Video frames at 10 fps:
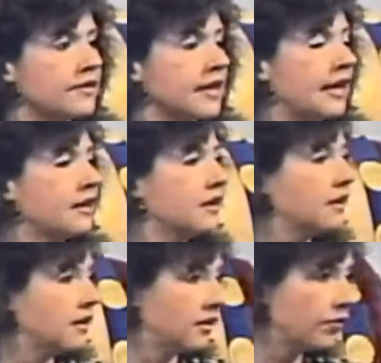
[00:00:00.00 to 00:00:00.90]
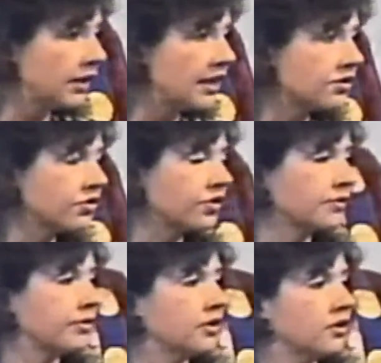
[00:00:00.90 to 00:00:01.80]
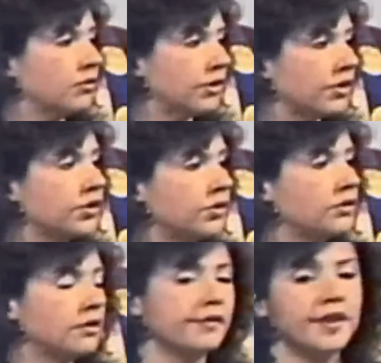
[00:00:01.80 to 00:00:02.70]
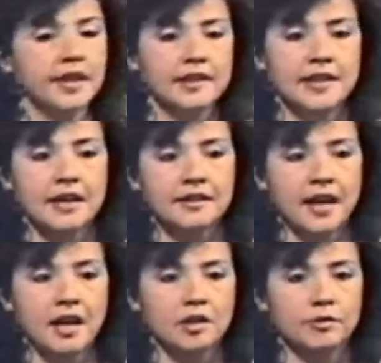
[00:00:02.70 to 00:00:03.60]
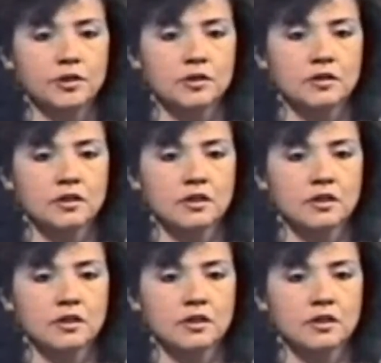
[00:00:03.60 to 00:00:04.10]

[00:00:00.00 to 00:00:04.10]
Is that the relationship with a guru of that caliber